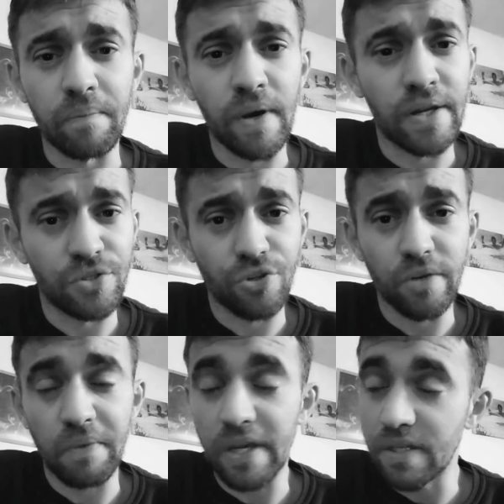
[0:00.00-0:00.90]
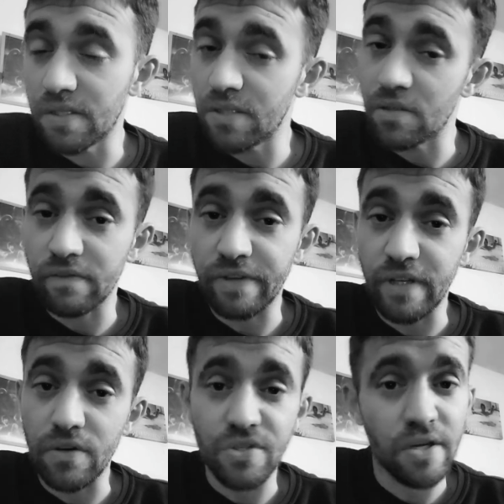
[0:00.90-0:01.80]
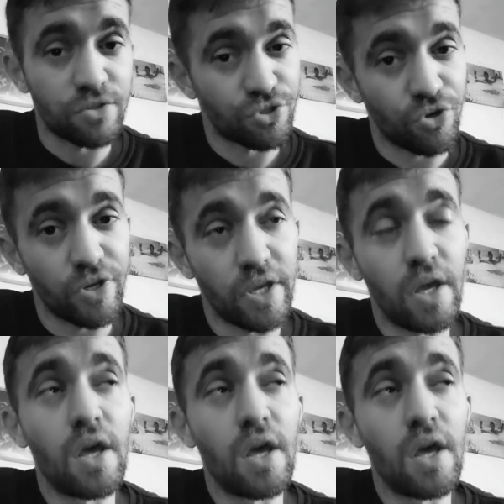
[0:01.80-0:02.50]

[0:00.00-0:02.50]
I enjoy making TikTok videos. I enjoy